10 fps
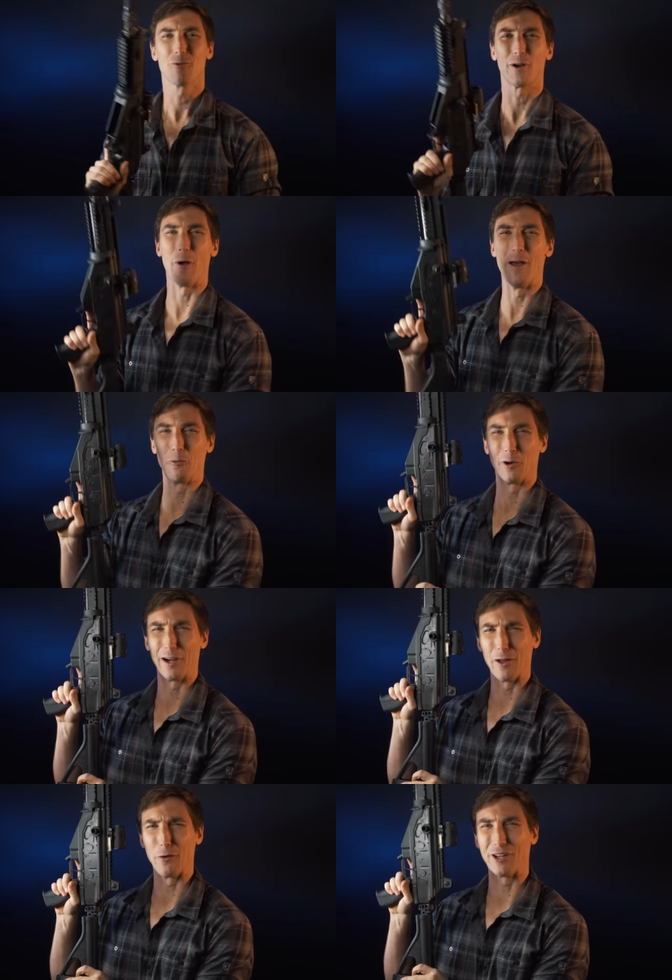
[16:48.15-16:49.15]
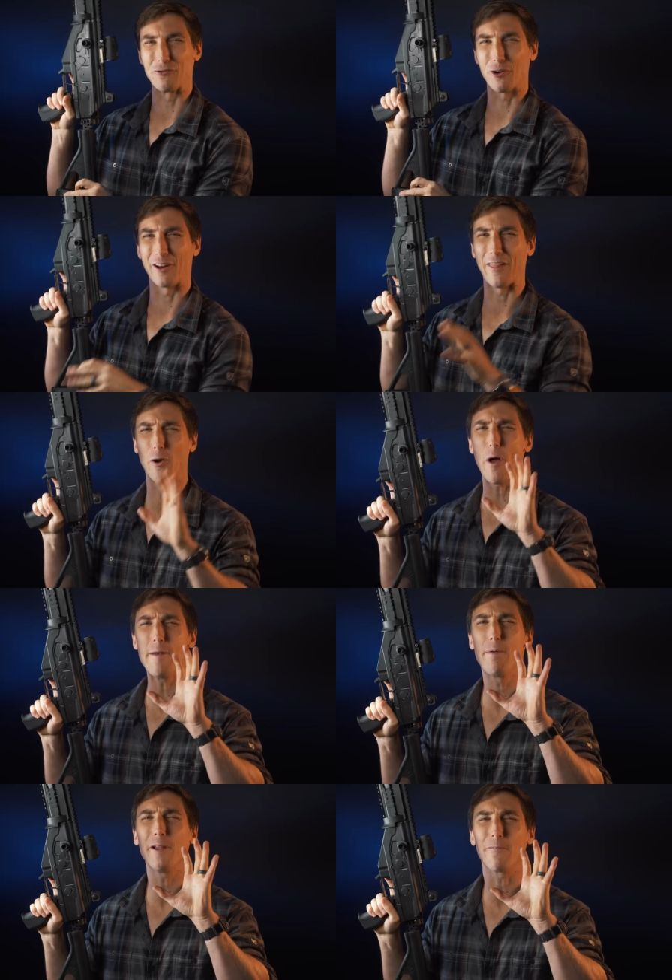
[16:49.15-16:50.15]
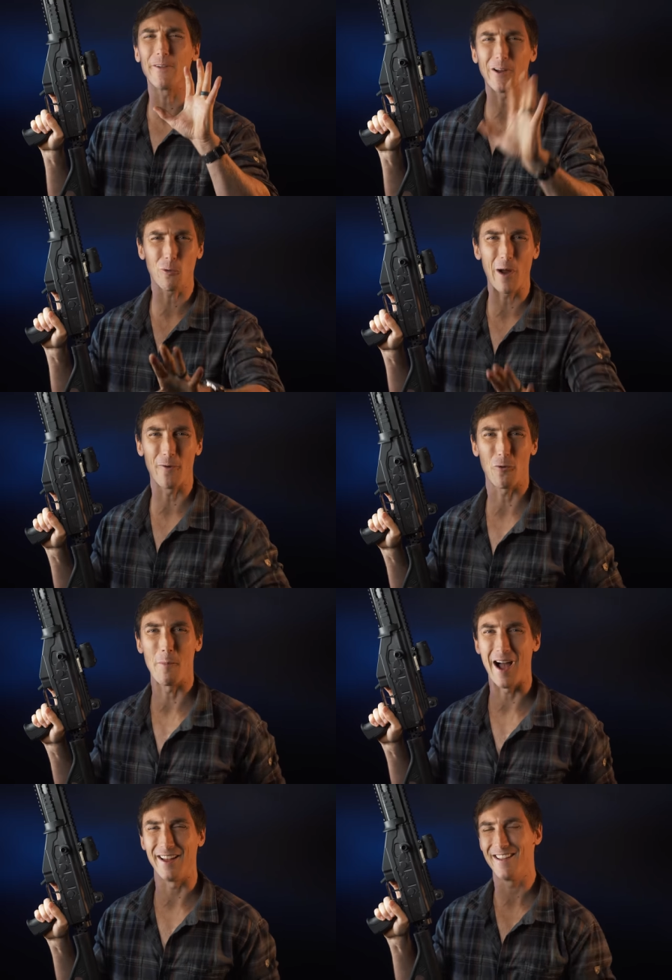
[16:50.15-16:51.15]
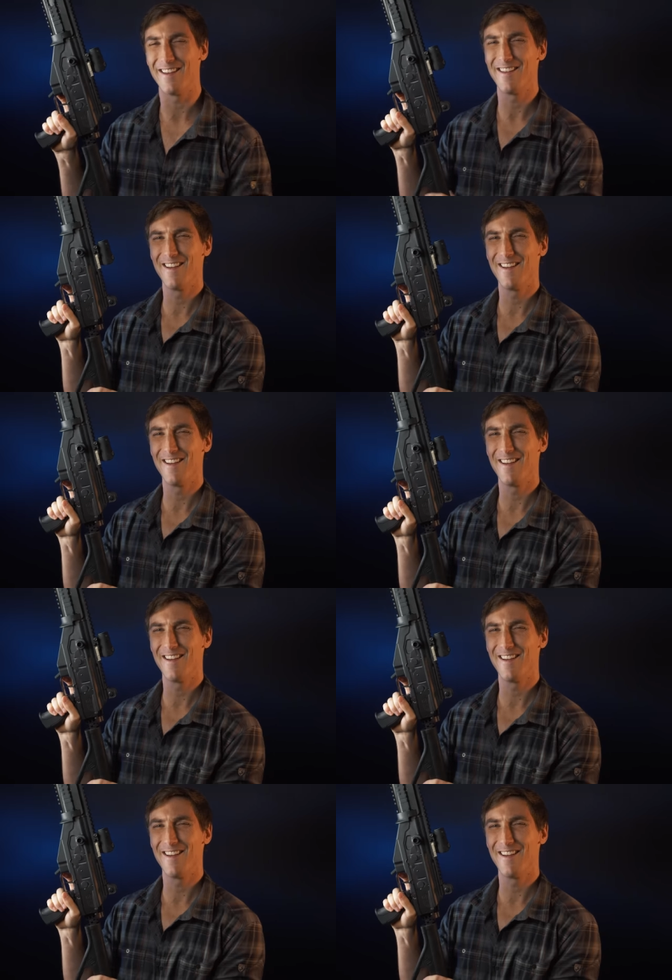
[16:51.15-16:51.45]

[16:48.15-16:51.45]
We're gonna go ahead and we're gonna ghost that trigger together. Go ahead and put your finger right over mine.